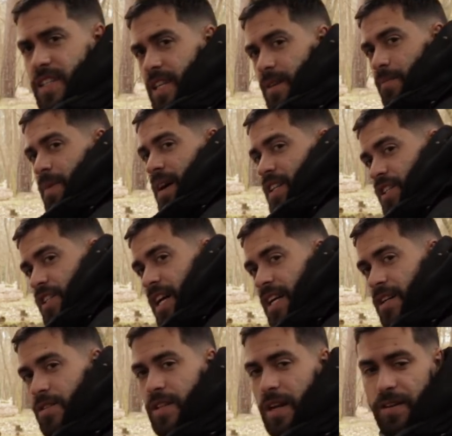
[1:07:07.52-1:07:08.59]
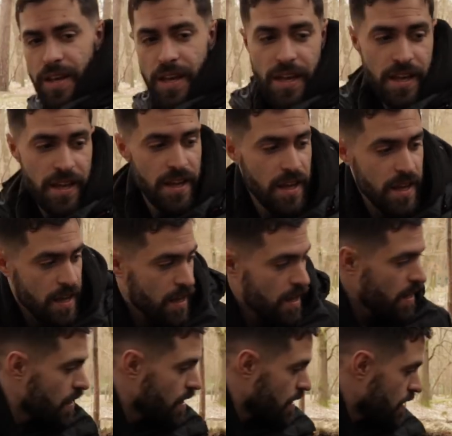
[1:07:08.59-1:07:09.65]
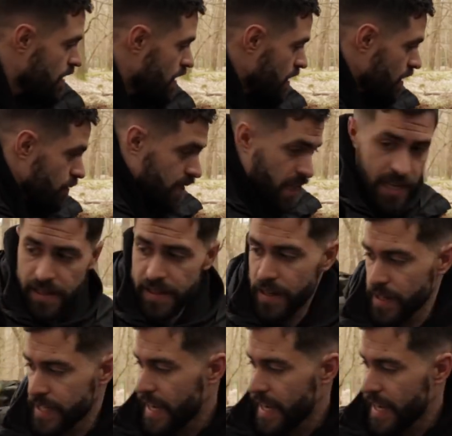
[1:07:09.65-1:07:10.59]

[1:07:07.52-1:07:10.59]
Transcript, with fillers: sleeping bag just dangles down here. And that was it. And then I